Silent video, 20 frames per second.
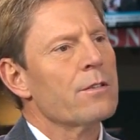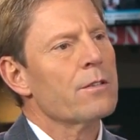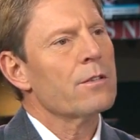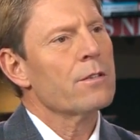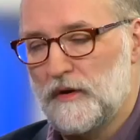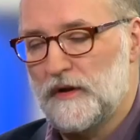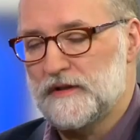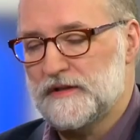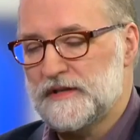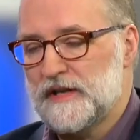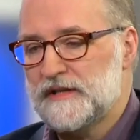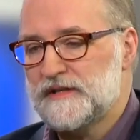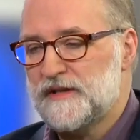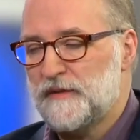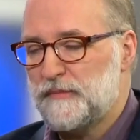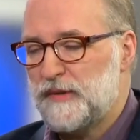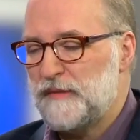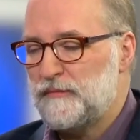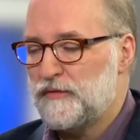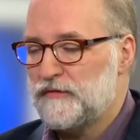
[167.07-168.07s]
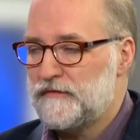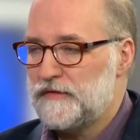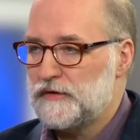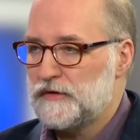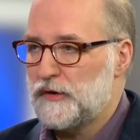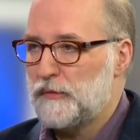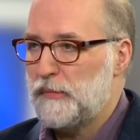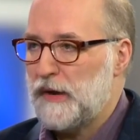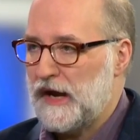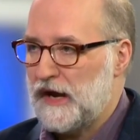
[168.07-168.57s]
Well, it's nice that people feel
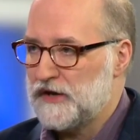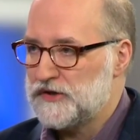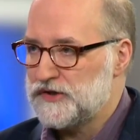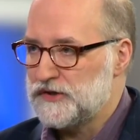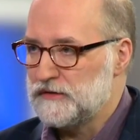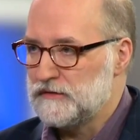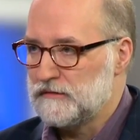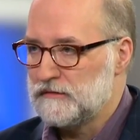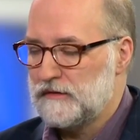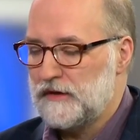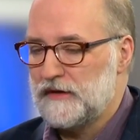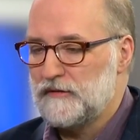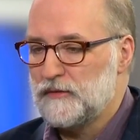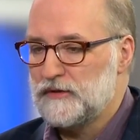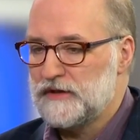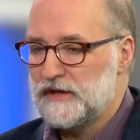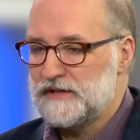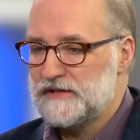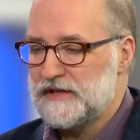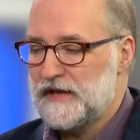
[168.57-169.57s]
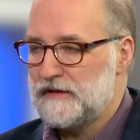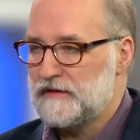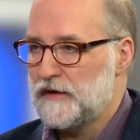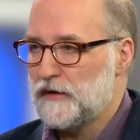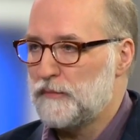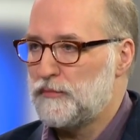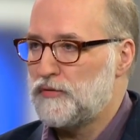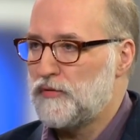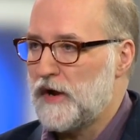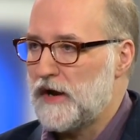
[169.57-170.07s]
compassion, and when they say they're
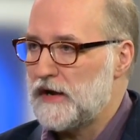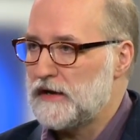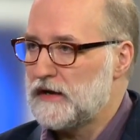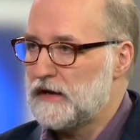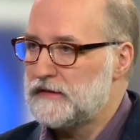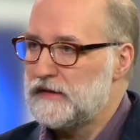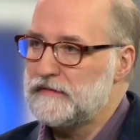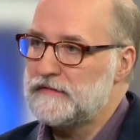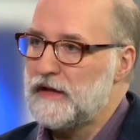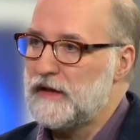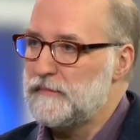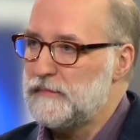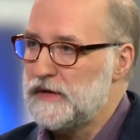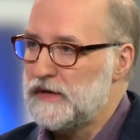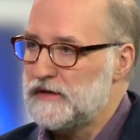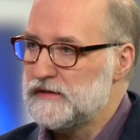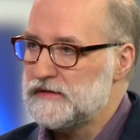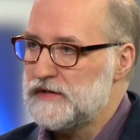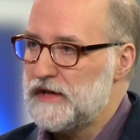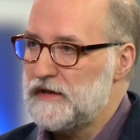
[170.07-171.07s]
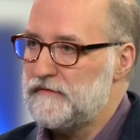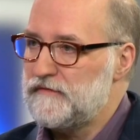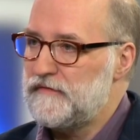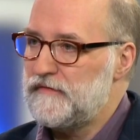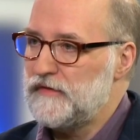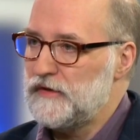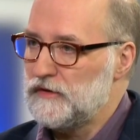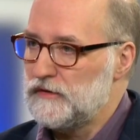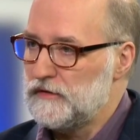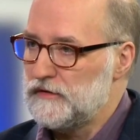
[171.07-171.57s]
praying, I think that means they
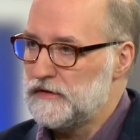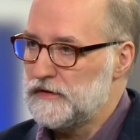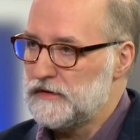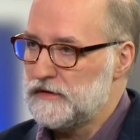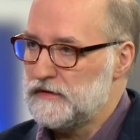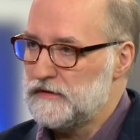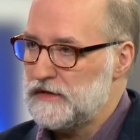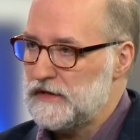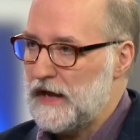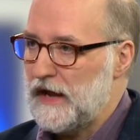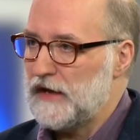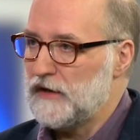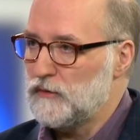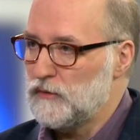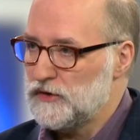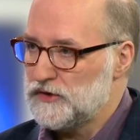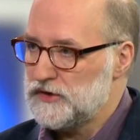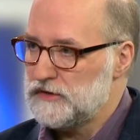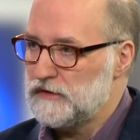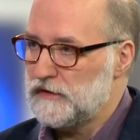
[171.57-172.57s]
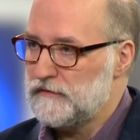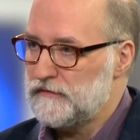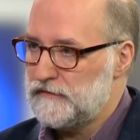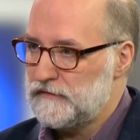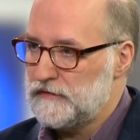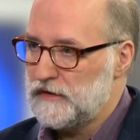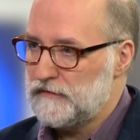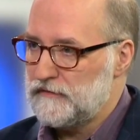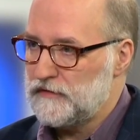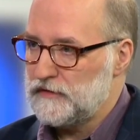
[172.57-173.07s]
feel the anguish and
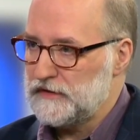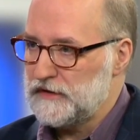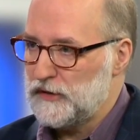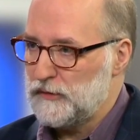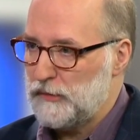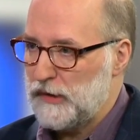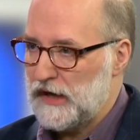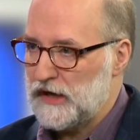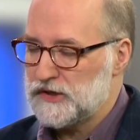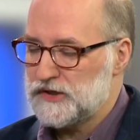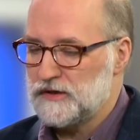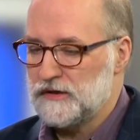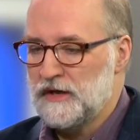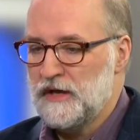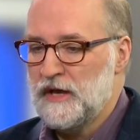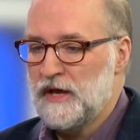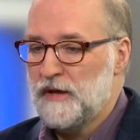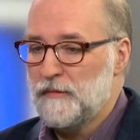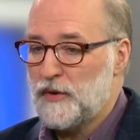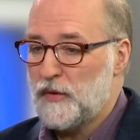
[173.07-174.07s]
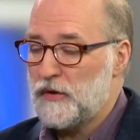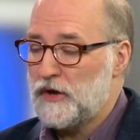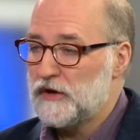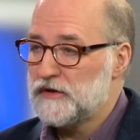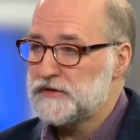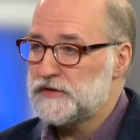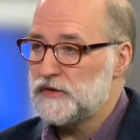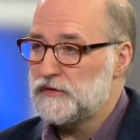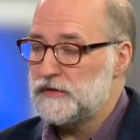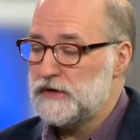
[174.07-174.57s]
they're feeling compassion. But we
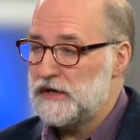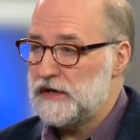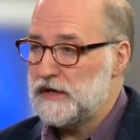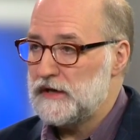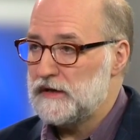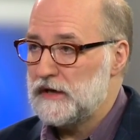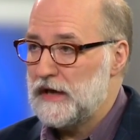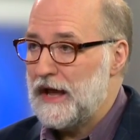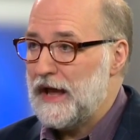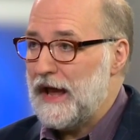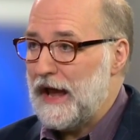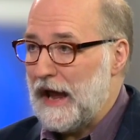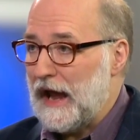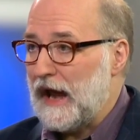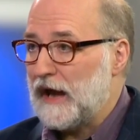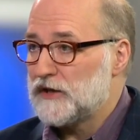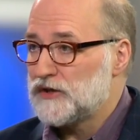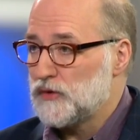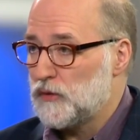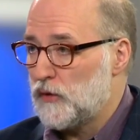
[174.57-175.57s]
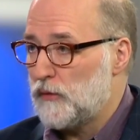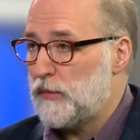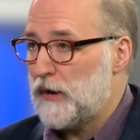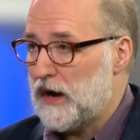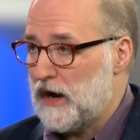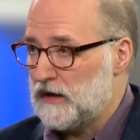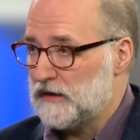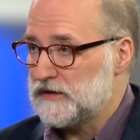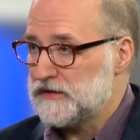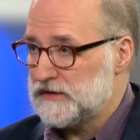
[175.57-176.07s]
also need actual
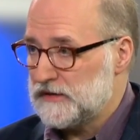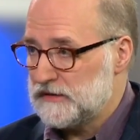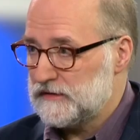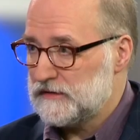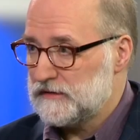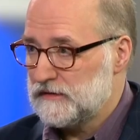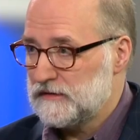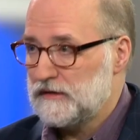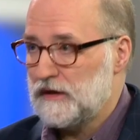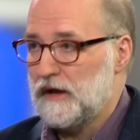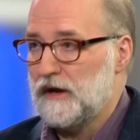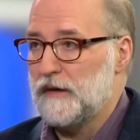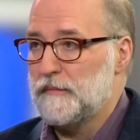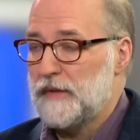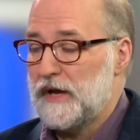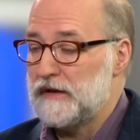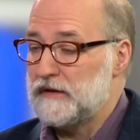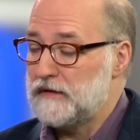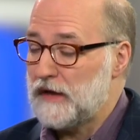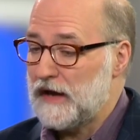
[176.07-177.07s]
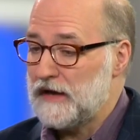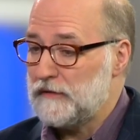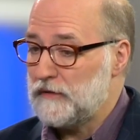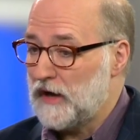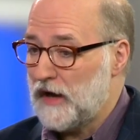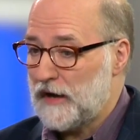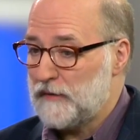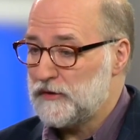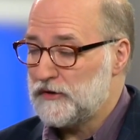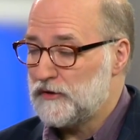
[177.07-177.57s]
policies. And
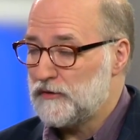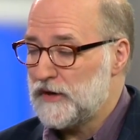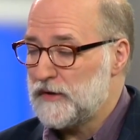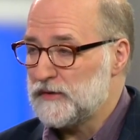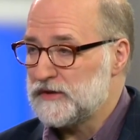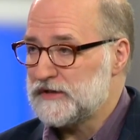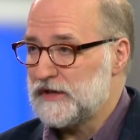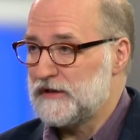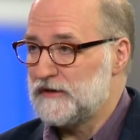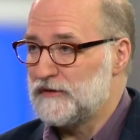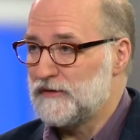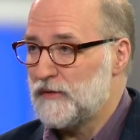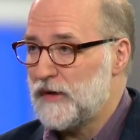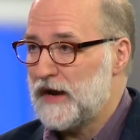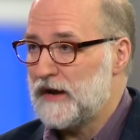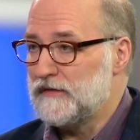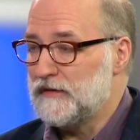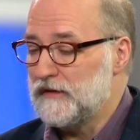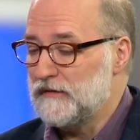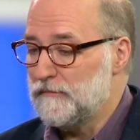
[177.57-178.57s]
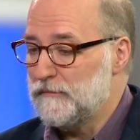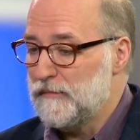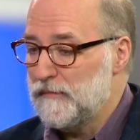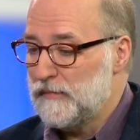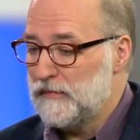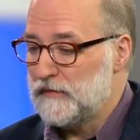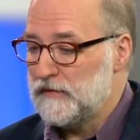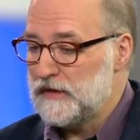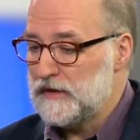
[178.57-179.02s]
I would agree with Senator Rand that the